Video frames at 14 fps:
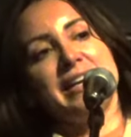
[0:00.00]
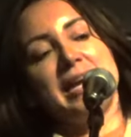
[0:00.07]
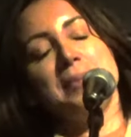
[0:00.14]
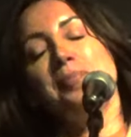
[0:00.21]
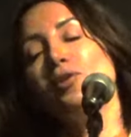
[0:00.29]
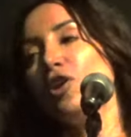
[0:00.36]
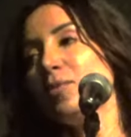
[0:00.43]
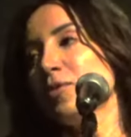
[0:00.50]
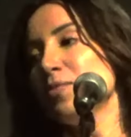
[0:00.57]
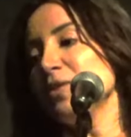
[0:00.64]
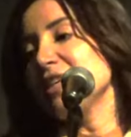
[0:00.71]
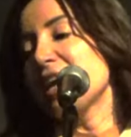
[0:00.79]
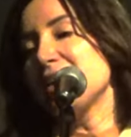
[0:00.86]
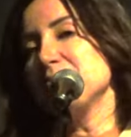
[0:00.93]
employment
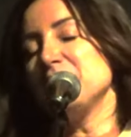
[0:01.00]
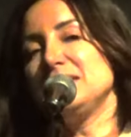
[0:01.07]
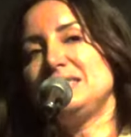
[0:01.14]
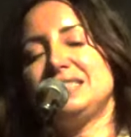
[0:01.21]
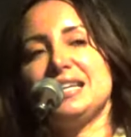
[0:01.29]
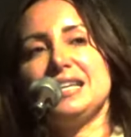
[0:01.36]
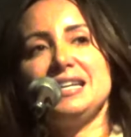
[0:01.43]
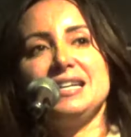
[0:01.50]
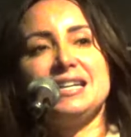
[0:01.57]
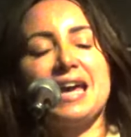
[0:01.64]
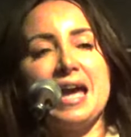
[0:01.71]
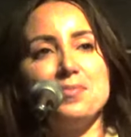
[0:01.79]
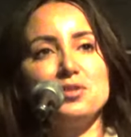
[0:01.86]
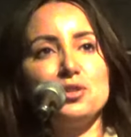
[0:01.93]
with the ABC
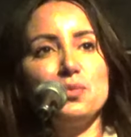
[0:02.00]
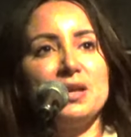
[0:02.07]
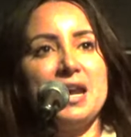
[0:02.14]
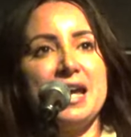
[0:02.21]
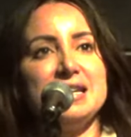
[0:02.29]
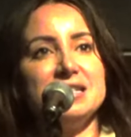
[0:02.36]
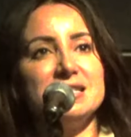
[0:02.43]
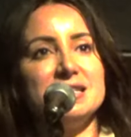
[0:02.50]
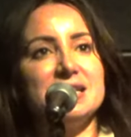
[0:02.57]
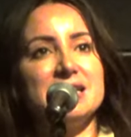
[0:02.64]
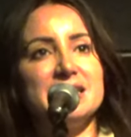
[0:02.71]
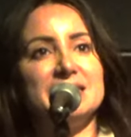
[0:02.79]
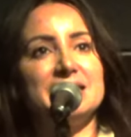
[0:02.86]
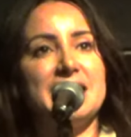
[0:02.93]
came to an end and
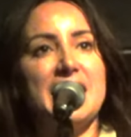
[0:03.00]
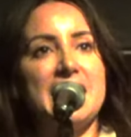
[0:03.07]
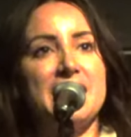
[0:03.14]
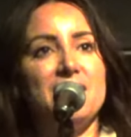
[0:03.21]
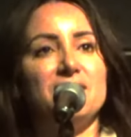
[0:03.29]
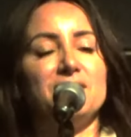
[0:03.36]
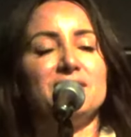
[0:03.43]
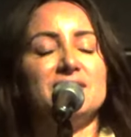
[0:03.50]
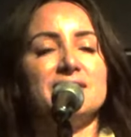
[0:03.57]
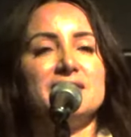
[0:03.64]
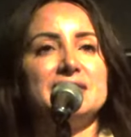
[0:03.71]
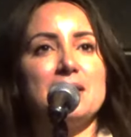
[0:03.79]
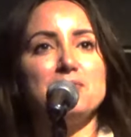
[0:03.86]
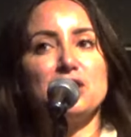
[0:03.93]
it is now
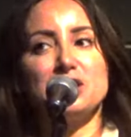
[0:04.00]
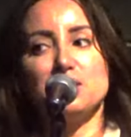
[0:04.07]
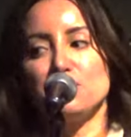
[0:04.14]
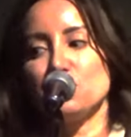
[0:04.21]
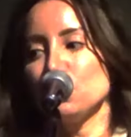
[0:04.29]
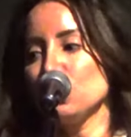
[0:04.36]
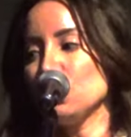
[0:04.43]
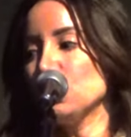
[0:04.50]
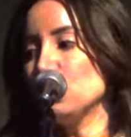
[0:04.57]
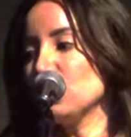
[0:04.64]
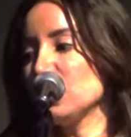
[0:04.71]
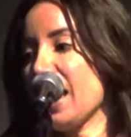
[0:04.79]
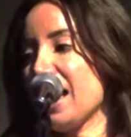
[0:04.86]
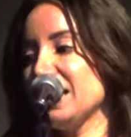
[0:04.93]
the subject of two
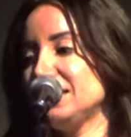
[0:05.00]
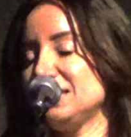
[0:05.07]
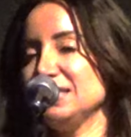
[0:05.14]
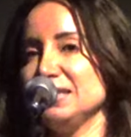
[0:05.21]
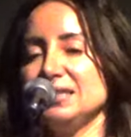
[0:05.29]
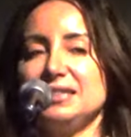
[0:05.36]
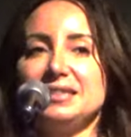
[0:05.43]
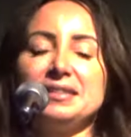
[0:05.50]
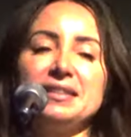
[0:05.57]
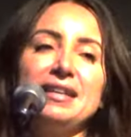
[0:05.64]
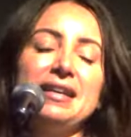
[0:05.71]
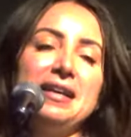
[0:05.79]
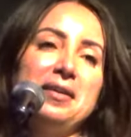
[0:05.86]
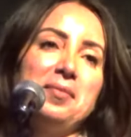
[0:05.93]
court cases.
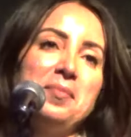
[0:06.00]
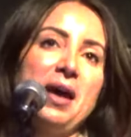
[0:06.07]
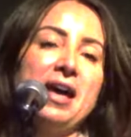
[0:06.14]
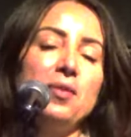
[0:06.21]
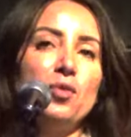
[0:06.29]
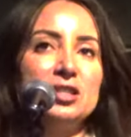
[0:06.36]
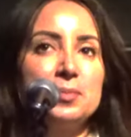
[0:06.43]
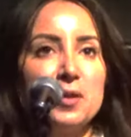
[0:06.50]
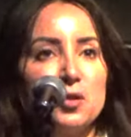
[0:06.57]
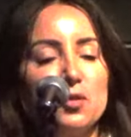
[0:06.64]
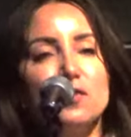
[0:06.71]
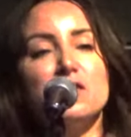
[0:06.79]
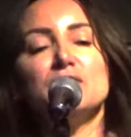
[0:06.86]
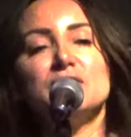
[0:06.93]
And what's been
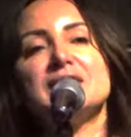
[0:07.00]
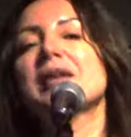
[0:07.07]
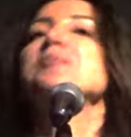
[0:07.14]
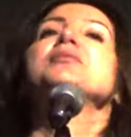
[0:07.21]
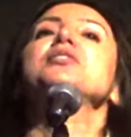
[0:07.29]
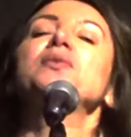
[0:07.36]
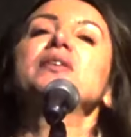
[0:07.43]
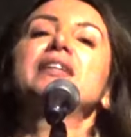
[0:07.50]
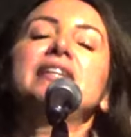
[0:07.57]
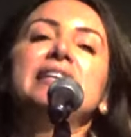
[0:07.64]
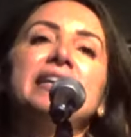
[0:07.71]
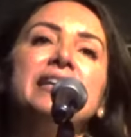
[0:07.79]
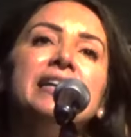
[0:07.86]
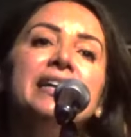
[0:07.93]
revealed
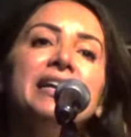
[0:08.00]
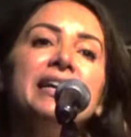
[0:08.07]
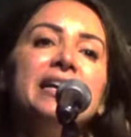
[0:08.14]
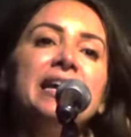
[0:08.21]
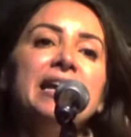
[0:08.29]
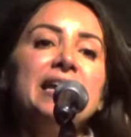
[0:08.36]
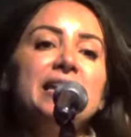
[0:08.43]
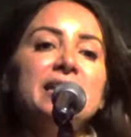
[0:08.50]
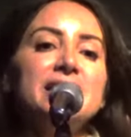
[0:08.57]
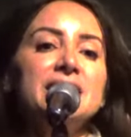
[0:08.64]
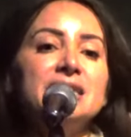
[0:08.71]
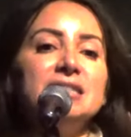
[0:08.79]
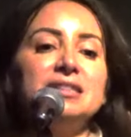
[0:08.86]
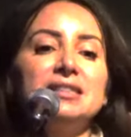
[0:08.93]
subsequently
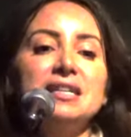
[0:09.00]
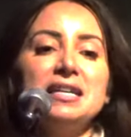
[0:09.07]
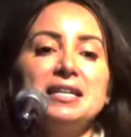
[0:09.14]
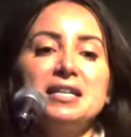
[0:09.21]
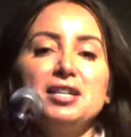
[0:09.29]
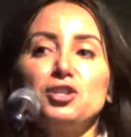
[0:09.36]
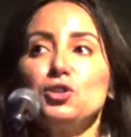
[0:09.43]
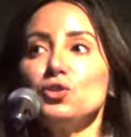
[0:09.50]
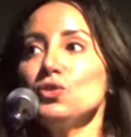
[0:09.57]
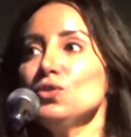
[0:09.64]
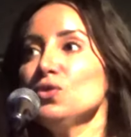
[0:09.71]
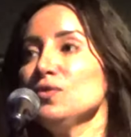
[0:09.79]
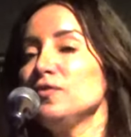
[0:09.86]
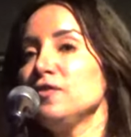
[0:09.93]
is two